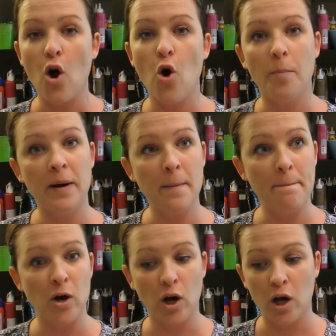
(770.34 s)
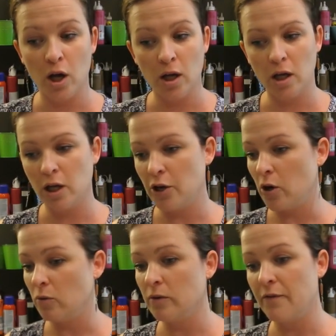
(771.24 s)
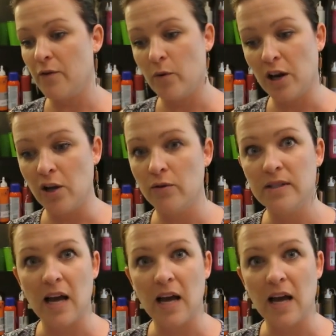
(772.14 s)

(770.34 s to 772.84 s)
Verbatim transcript: open a book you know, if you want to use,